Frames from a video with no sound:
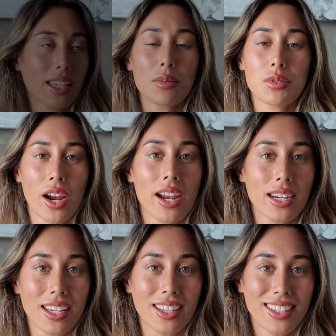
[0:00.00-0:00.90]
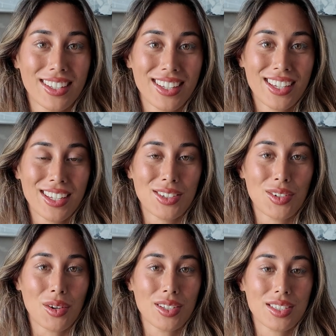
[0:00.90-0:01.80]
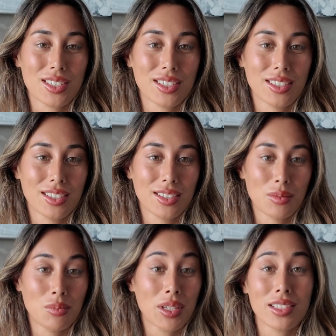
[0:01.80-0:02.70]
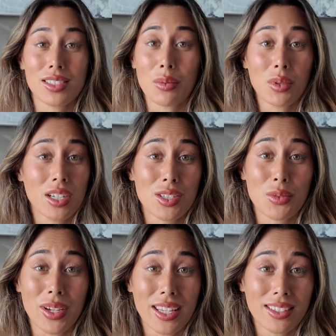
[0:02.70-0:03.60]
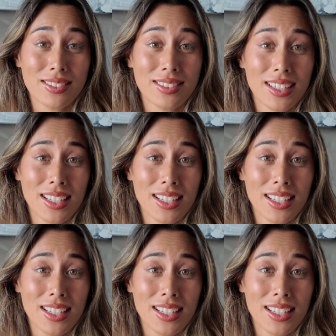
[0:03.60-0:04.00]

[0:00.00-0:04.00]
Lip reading: I kept training, not because I wanted to win.